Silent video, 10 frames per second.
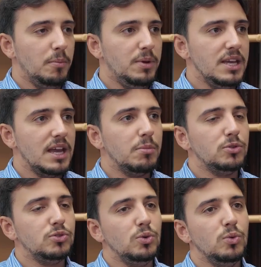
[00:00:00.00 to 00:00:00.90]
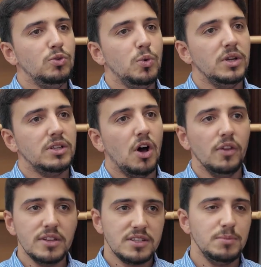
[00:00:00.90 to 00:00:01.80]
Being able to do it
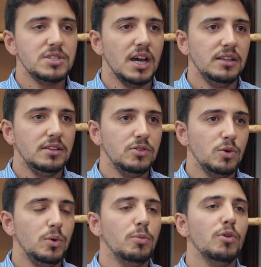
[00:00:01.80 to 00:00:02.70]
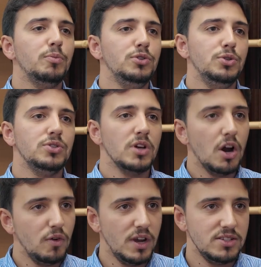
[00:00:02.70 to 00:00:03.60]
on the same site, so we both produce
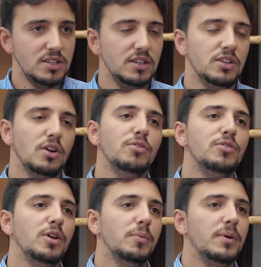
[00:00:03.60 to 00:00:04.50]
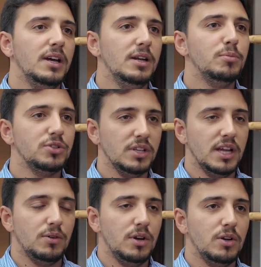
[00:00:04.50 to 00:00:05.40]
our resin and our film in Porto
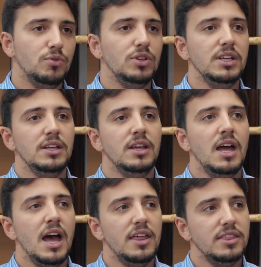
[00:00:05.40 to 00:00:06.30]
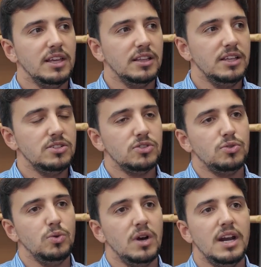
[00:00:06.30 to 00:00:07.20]
Alegre, really, I think, leads us
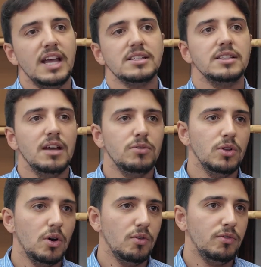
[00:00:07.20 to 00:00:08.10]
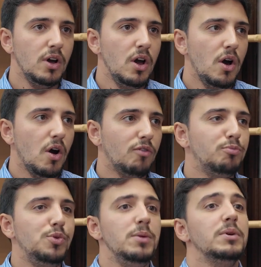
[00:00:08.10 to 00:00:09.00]
to a next level
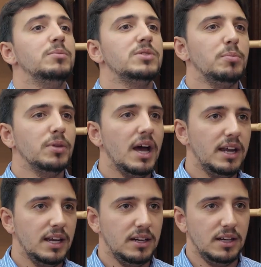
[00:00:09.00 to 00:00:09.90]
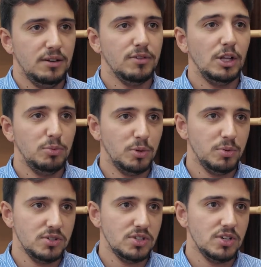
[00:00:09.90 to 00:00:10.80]
of premium supplying and value
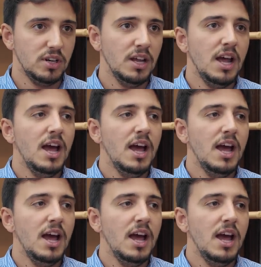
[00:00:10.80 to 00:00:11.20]
proposition.